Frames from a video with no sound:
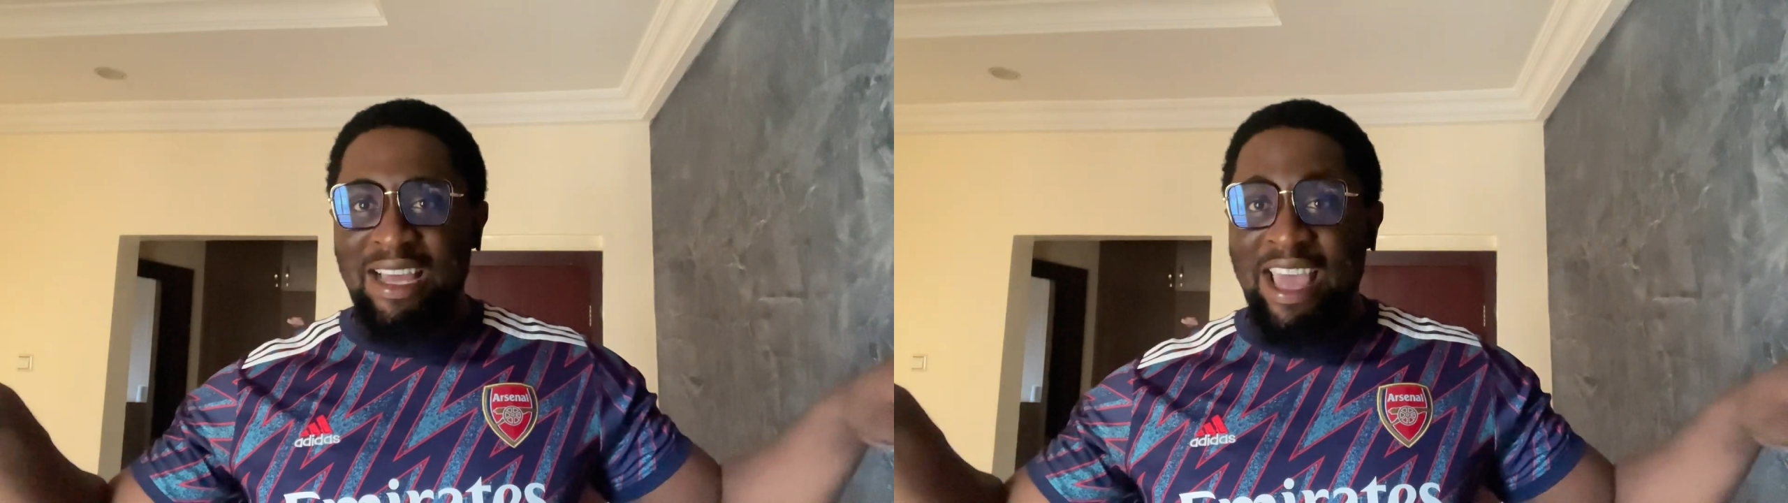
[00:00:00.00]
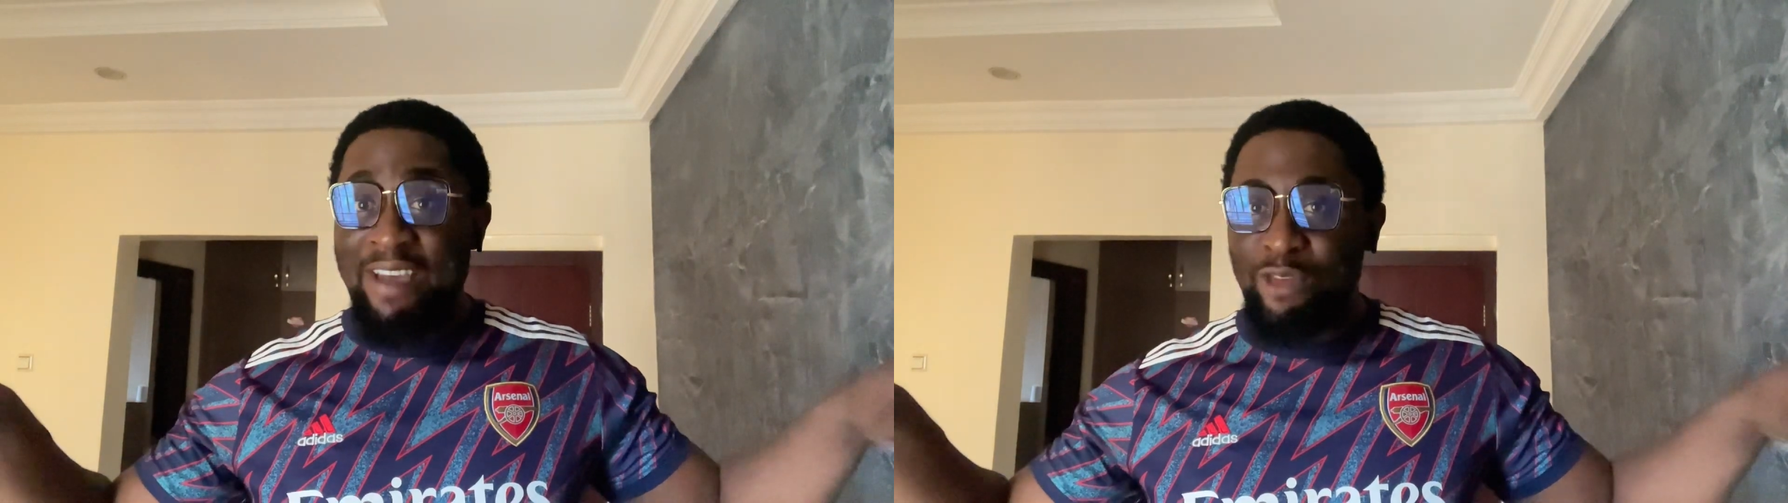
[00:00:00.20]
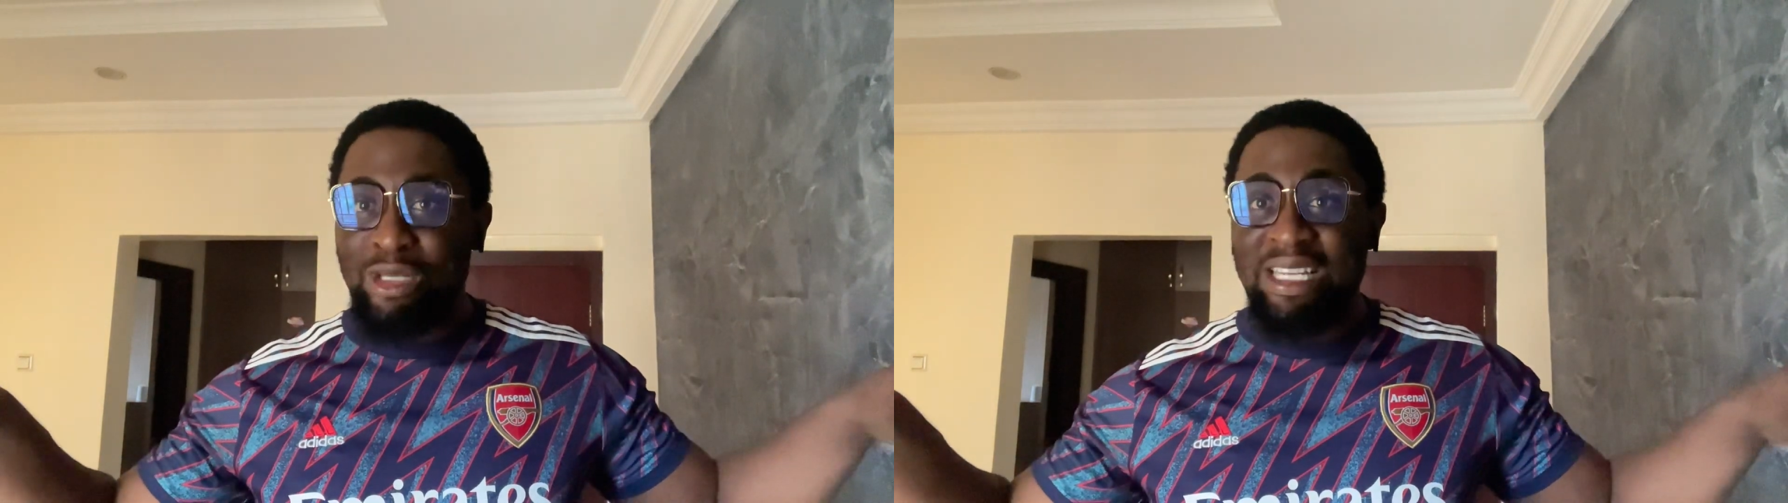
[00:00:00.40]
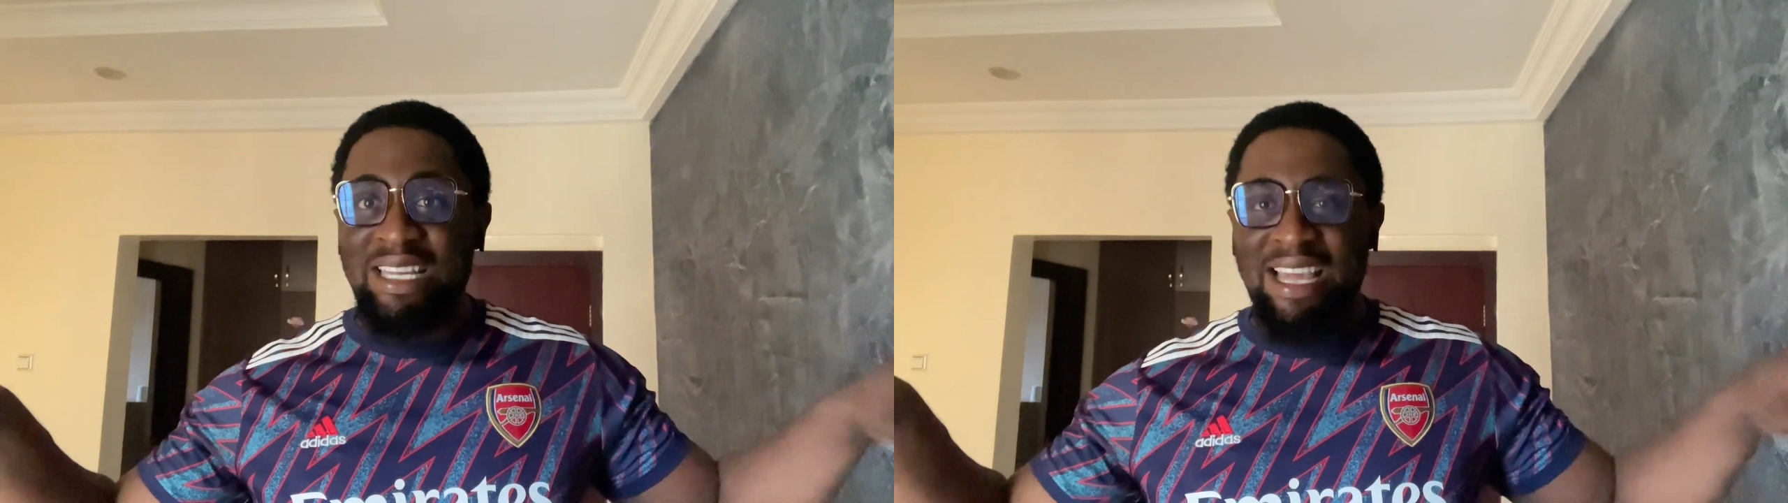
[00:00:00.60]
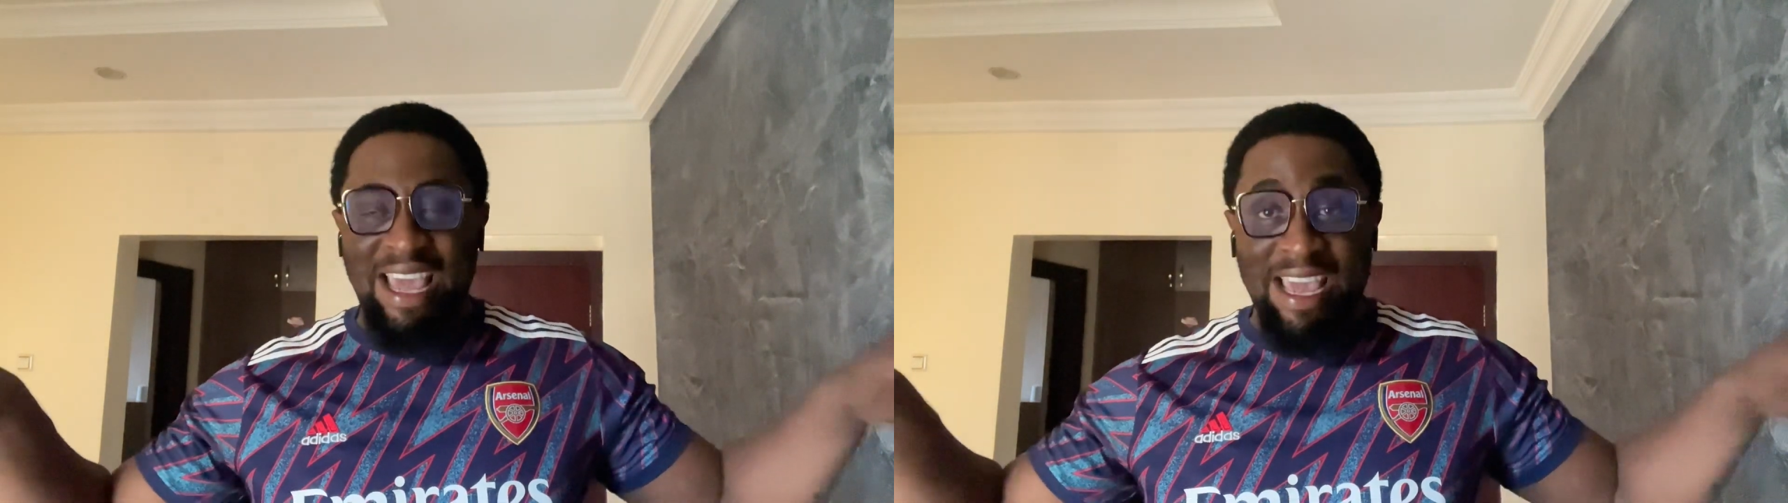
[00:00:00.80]

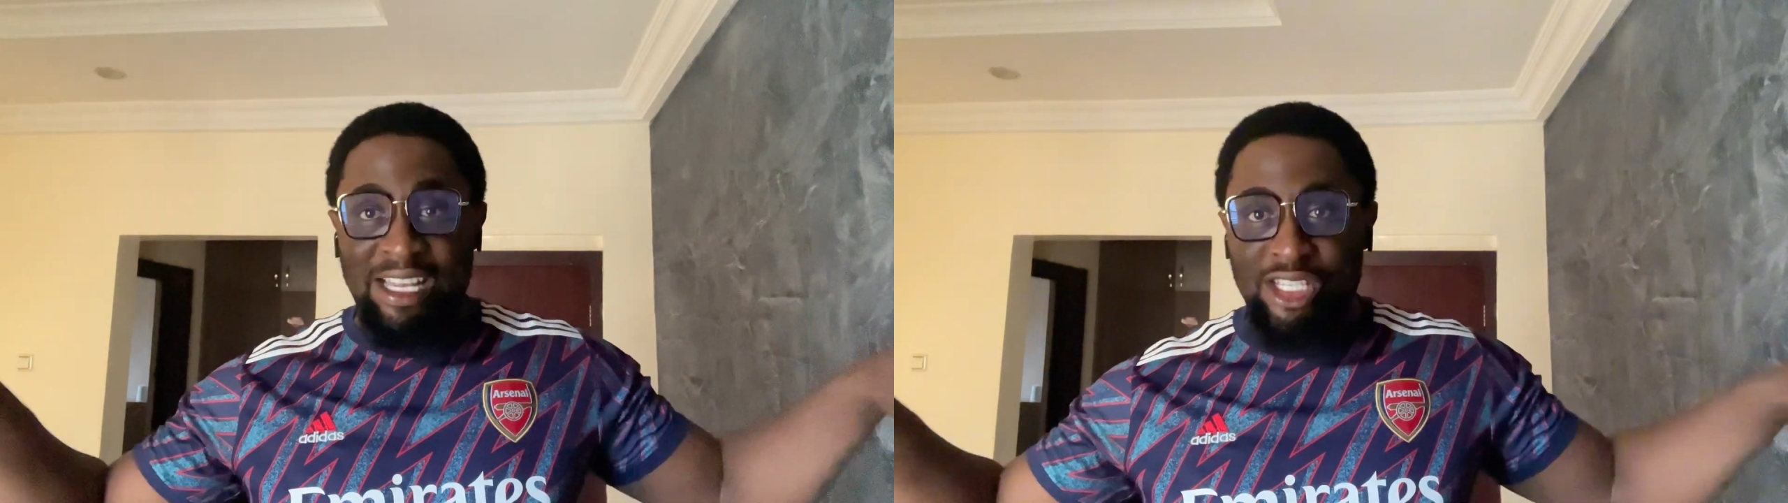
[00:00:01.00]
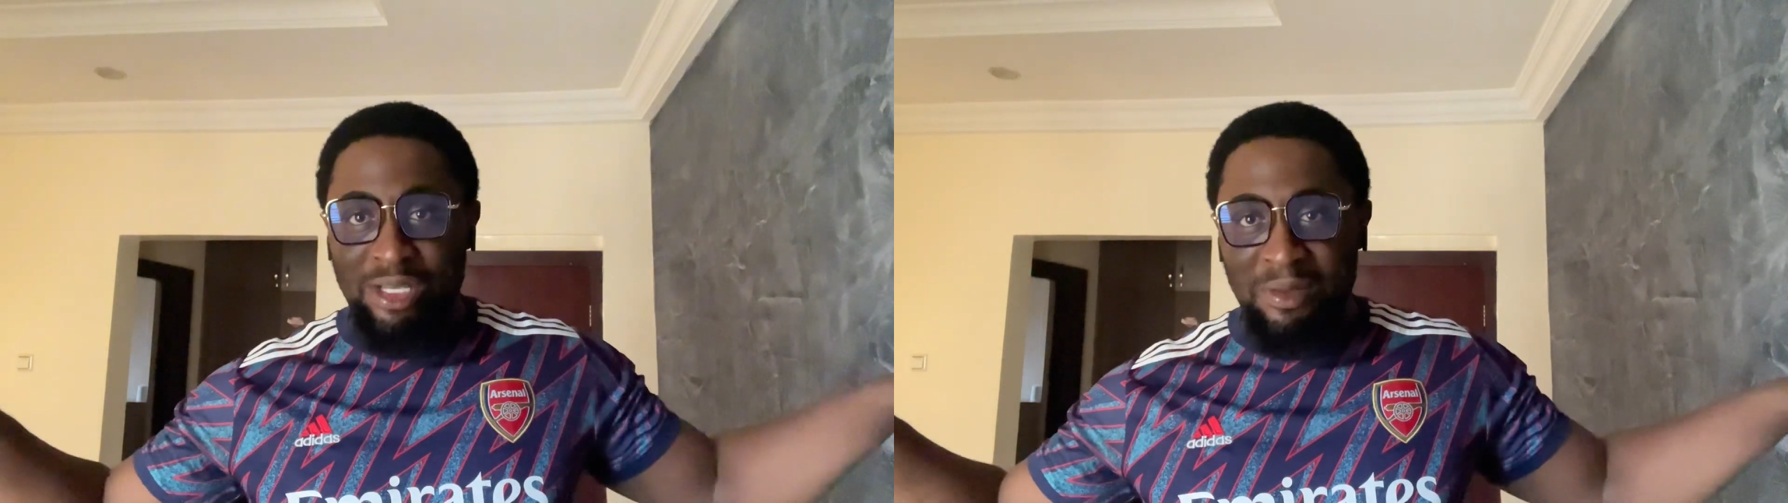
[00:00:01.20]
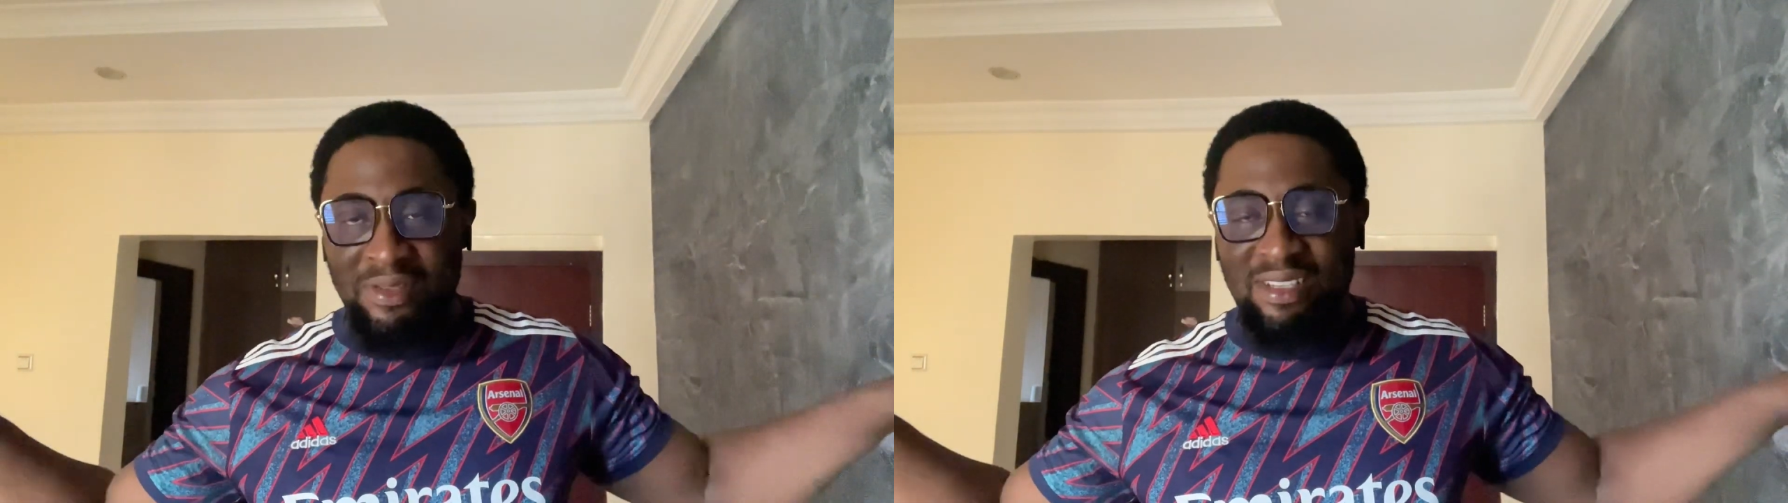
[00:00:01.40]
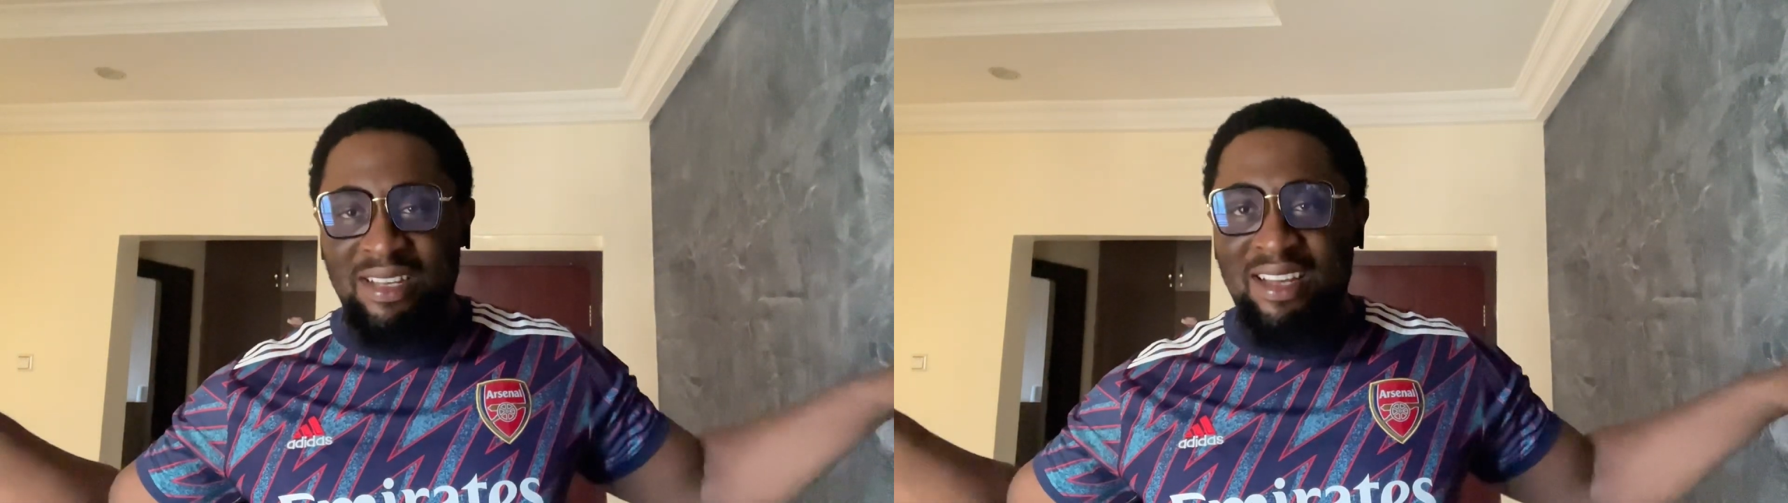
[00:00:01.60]
heavenly angels